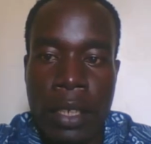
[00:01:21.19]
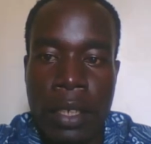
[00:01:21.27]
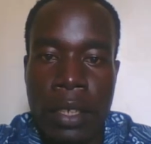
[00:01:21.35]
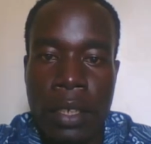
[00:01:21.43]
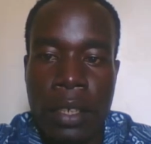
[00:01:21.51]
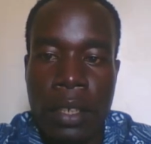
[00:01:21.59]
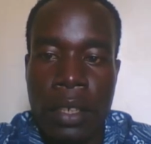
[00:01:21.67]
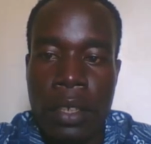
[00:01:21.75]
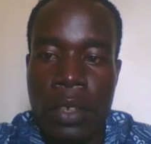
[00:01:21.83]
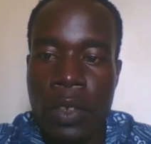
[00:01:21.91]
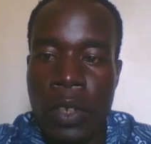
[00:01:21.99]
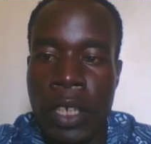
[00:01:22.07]
So a
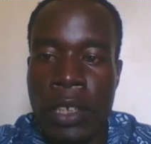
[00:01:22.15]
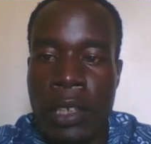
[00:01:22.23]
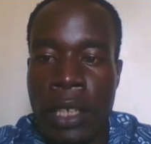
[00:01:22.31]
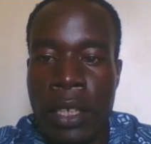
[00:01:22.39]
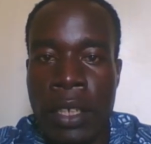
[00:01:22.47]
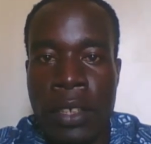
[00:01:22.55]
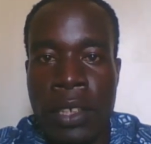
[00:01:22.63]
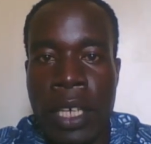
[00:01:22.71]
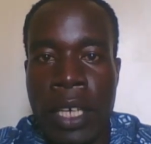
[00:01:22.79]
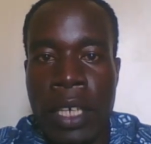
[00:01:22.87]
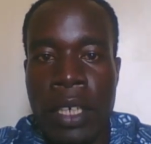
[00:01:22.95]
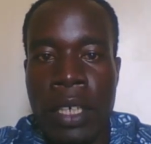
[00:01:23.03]
cell is like
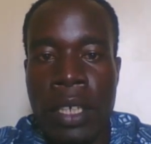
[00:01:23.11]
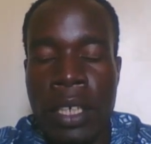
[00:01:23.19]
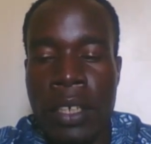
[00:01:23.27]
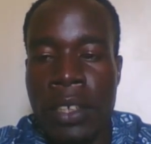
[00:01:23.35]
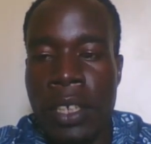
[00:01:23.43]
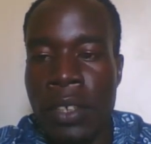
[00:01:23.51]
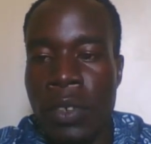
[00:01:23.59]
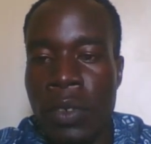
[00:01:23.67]
intersection